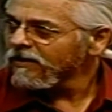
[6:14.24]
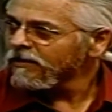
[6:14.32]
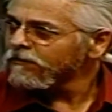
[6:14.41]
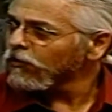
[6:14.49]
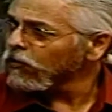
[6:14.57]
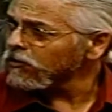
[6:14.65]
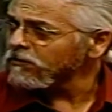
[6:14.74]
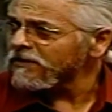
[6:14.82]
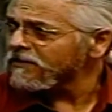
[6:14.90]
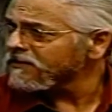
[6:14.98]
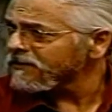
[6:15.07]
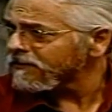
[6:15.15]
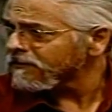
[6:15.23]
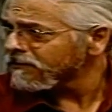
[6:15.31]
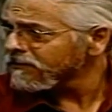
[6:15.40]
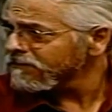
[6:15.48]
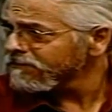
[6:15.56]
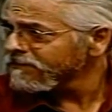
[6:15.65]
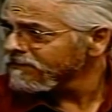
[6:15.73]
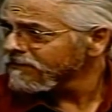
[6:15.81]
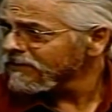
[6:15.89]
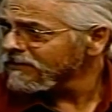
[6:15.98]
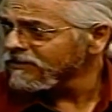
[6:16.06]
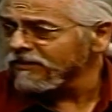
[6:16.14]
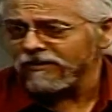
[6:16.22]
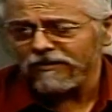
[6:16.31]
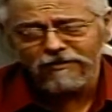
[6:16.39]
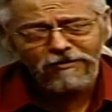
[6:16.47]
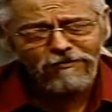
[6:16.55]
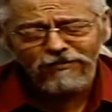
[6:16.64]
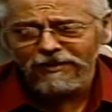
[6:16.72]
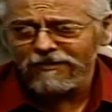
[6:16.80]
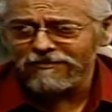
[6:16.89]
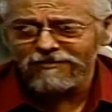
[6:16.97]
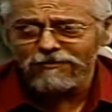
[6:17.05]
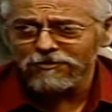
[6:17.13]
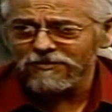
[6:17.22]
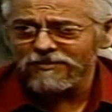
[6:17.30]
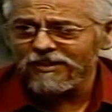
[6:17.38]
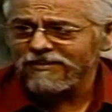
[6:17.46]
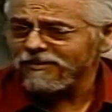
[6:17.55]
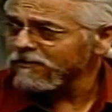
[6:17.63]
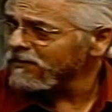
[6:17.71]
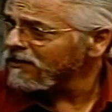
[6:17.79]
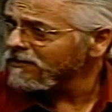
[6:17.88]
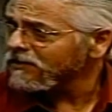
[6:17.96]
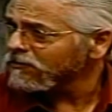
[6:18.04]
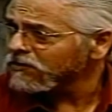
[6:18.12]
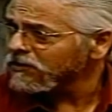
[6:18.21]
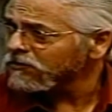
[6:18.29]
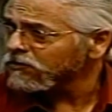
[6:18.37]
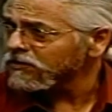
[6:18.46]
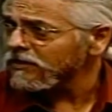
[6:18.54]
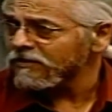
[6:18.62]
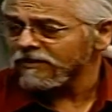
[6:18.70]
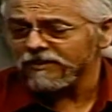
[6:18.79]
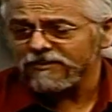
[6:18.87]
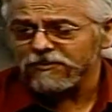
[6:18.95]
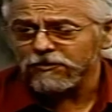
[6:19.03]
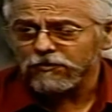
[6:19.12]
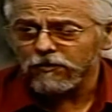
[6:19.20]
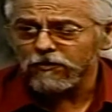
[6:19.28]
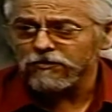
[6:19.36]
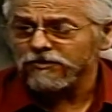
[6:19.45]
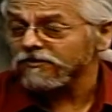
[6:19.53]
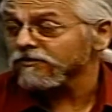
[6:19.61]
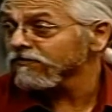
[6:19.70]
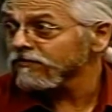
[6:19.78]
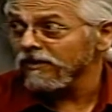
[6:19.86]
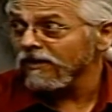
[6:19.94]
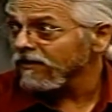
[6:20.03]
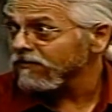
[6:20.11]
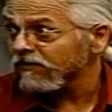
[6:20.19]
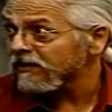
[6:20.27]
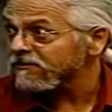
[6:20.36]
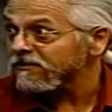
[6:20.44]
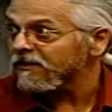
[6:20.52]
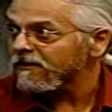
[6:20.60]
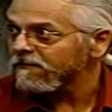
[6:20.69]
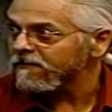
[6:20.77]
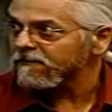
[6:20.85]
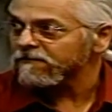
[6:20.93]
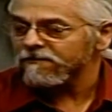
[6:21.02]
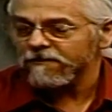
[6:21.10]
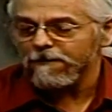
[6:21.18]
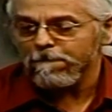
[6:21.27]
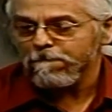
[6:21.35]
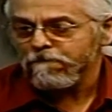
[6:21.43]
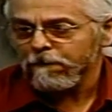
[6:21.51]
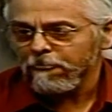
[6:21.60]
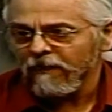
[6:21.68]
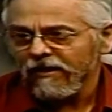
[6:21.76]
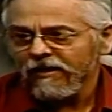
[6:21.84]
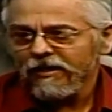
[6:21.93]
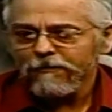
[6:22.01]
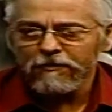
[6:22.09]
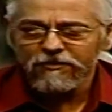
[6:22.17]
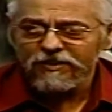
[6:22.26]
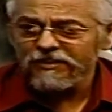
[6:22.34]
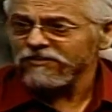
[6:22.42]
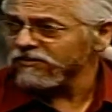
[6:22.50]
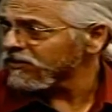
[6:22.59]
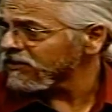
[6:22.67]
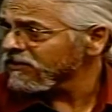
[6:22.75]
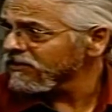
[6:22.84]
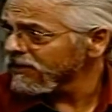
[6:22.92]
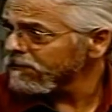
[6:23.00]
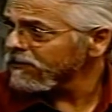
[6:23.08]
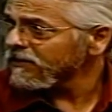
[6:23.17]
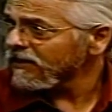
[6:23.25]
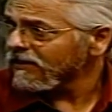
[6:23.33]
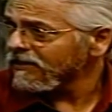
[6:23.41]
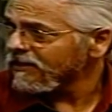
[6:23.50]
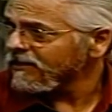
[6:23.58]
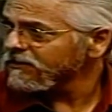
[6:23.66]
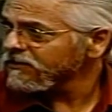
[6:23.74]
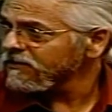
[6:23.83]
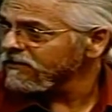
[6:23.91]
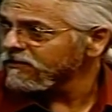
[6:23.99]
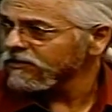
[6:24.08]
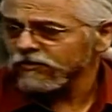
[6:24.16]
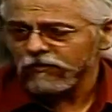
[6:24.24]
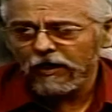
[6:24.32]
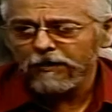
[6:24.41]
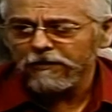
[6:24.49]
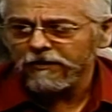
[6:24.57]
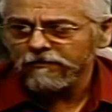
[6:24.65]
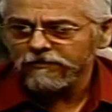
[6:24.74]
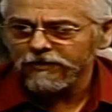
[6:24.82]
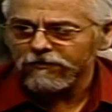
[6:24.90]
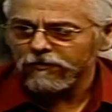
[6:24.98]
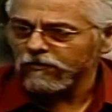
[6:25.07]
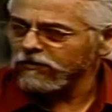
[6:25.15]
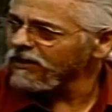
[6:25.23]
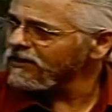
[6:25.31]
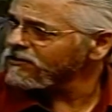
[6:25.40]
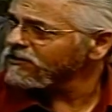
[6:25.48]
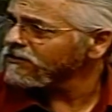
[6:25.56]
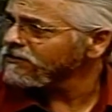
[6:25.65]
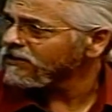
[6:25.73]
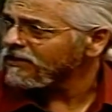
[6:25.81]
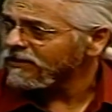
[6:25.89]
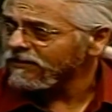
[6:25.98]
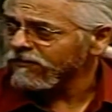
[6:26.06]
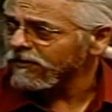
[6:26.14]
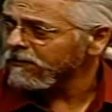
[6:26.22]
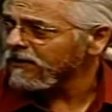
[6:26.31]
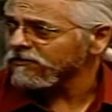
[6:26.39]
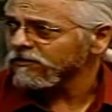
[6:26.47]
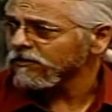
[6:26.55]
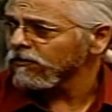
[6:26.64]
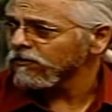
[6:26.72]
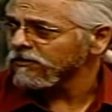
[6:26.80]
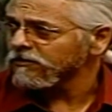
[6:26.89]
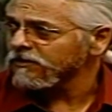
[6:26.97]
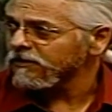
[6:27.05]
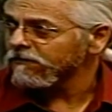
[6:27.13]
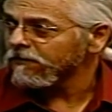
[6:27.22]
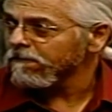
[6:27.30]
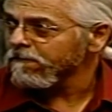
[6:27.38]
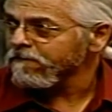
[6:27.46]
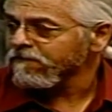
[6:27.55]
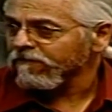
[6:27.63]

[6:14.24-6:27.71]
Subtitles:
Bored me to tears. Just found there was nothing about it that was interesting. The Dead Sea Scrolls, there's a lot of fascinating things in there. Mm-hmm. But this is just simply a list describing different locations and mm-hmm. different amounts of gold and silver. Mm-hmm.